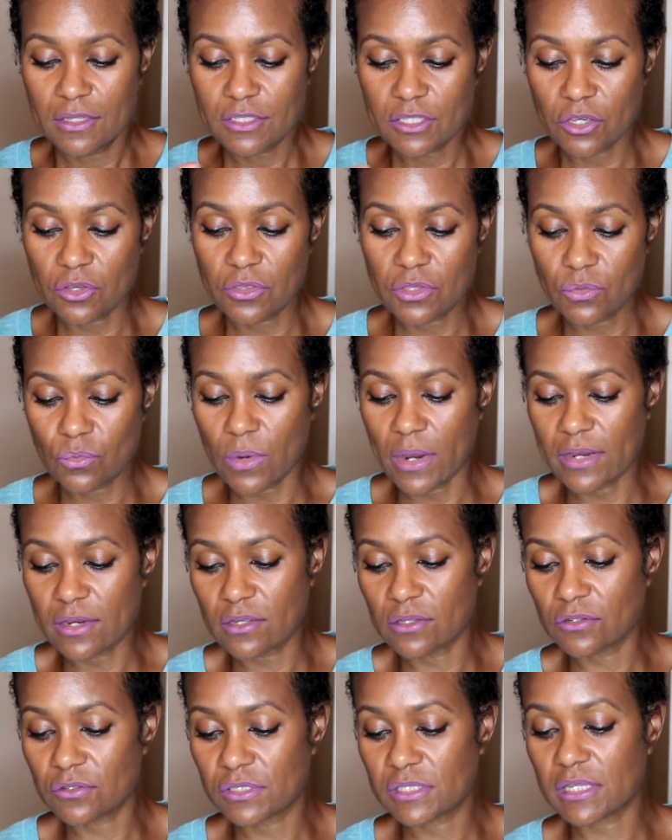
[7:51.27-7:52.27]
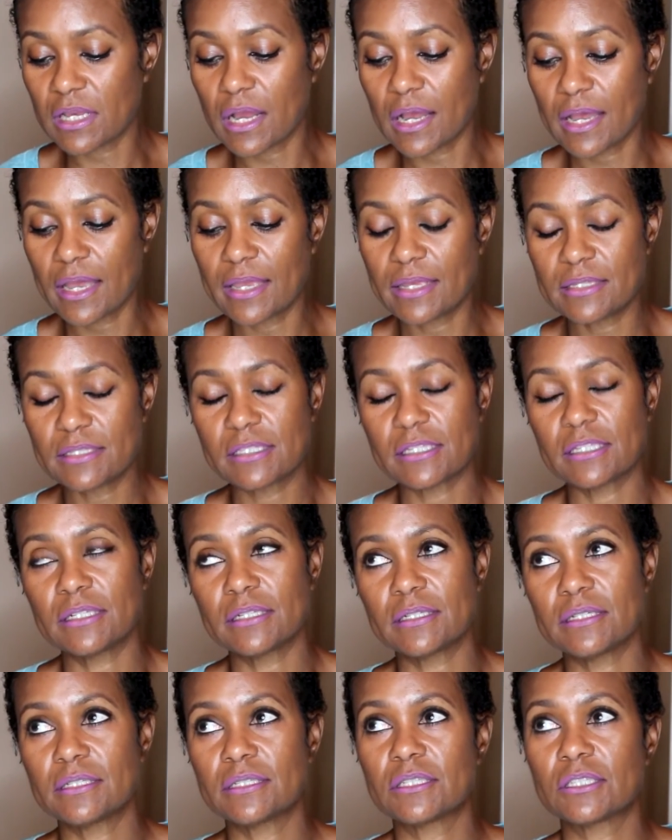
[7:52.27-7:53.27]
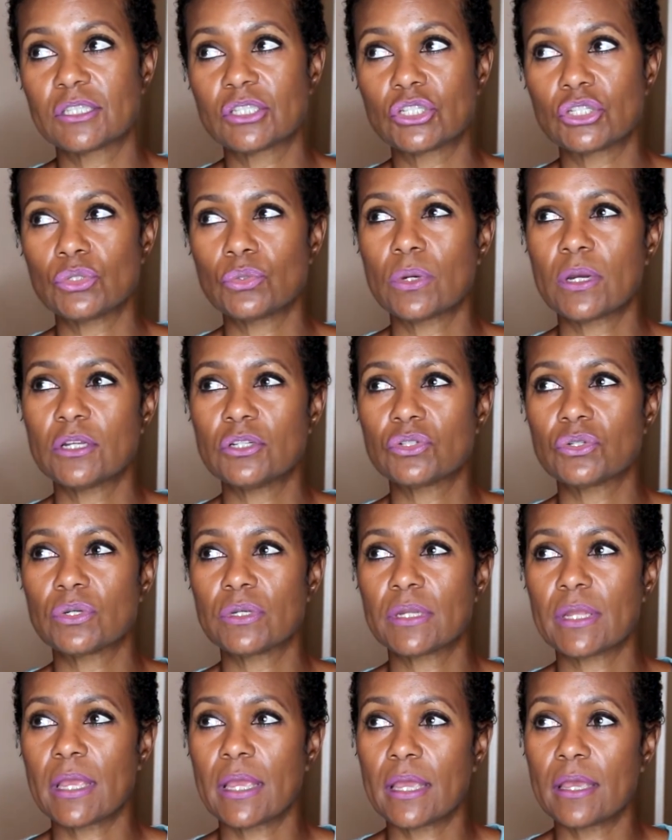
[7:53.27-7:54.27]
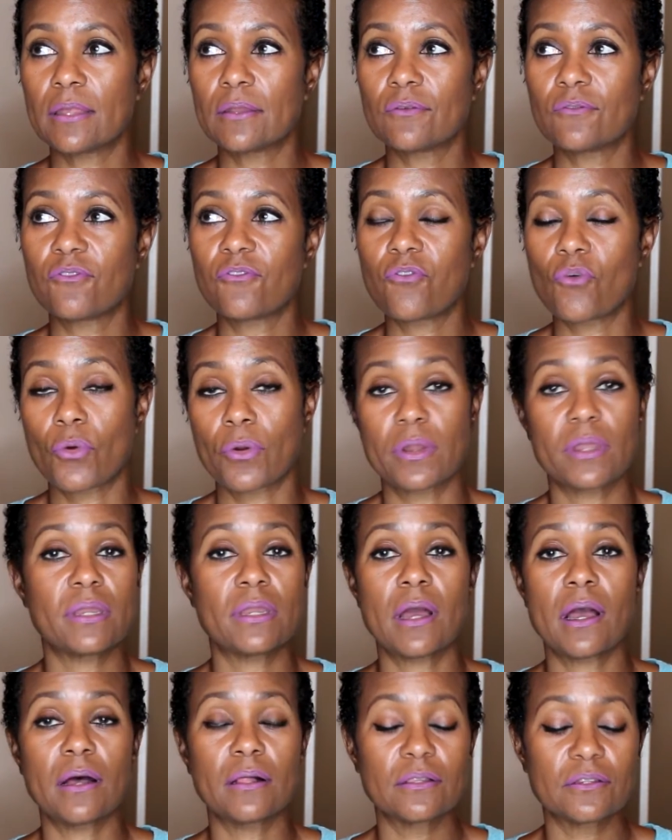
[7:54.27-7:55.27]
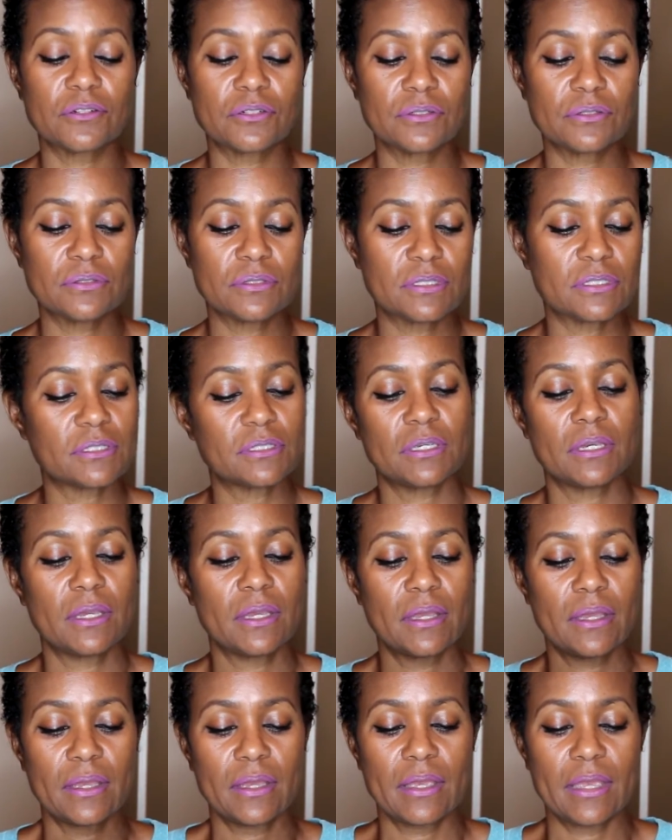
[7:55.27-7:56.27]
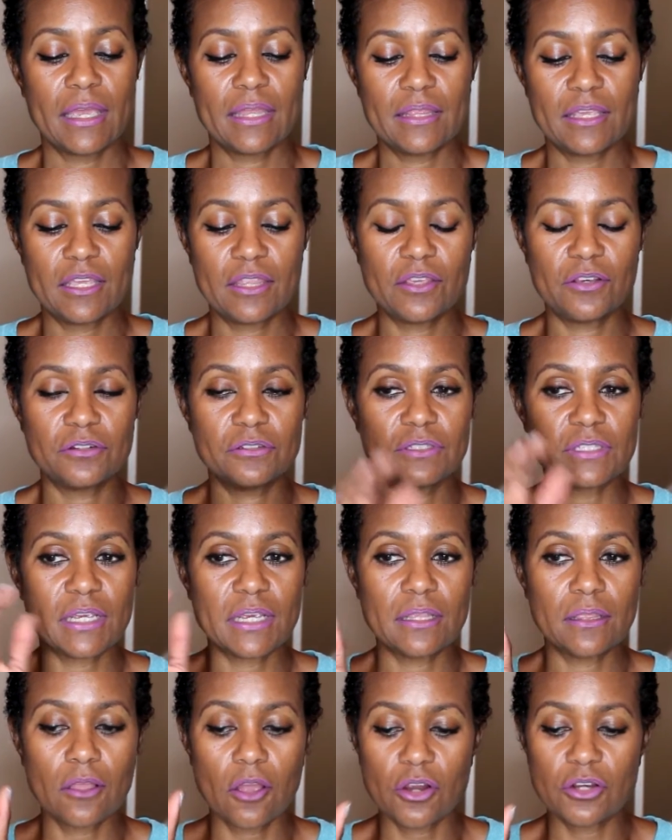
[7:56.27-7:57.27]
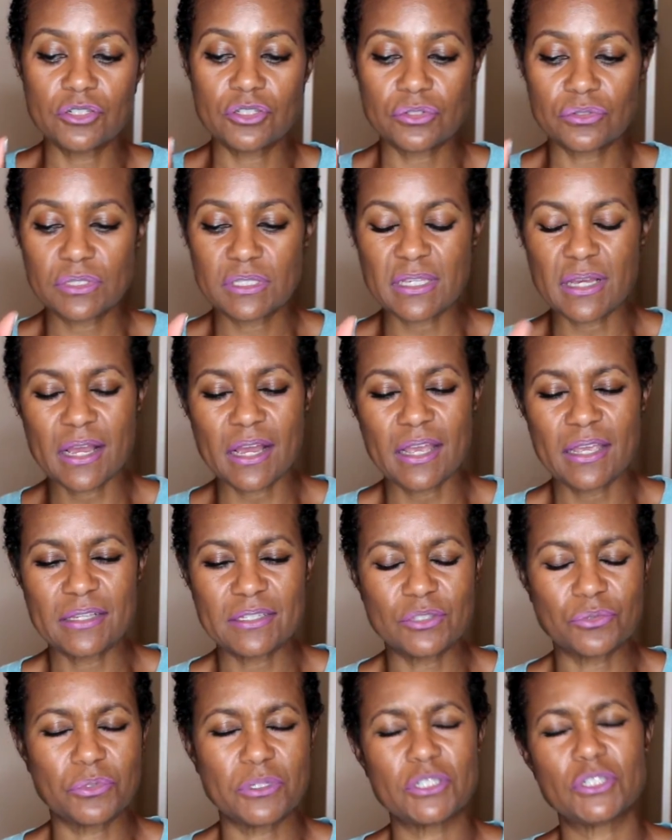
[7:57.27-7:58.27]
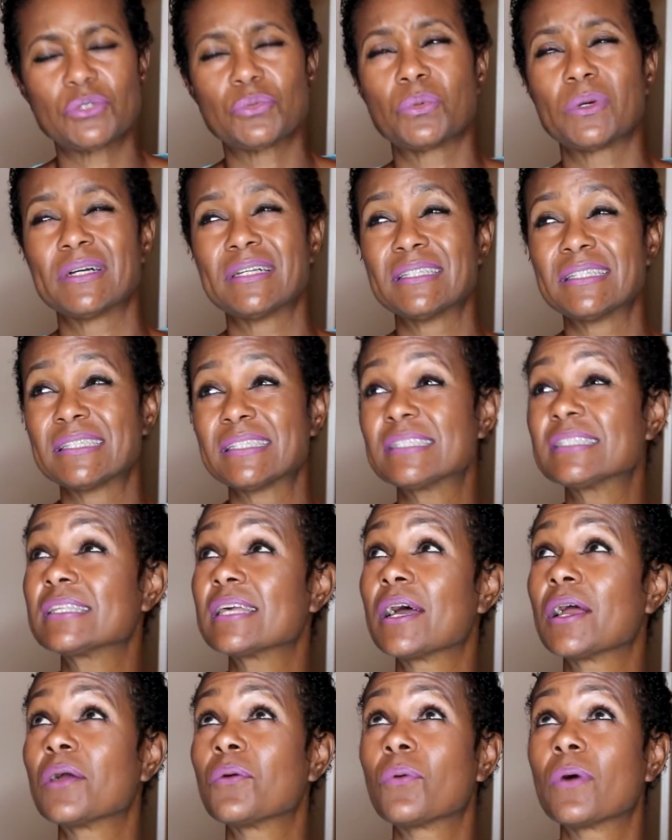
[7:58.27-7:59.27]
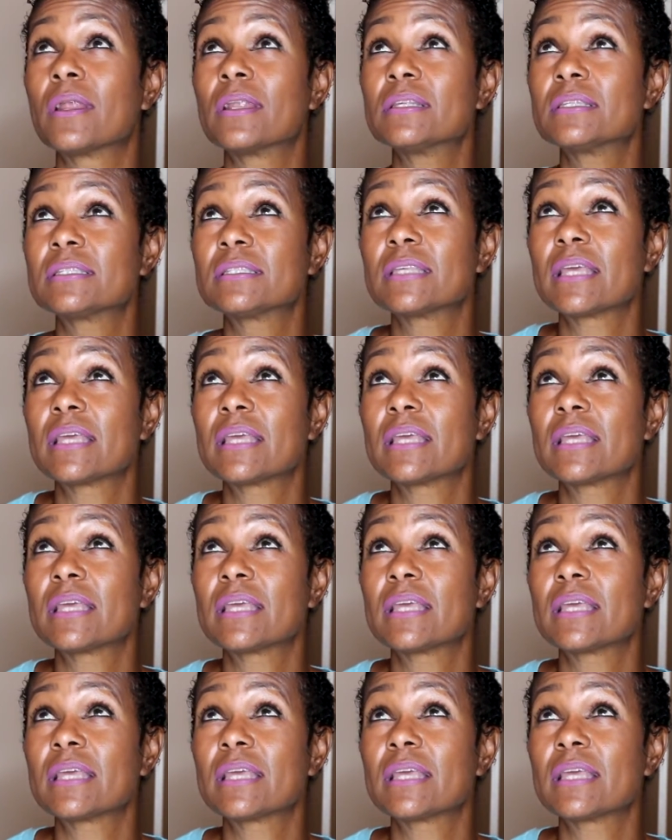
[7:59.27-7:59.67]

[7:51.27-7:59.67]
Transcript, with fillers: So the regular size is $240. And then there's a larger size, which was, I want to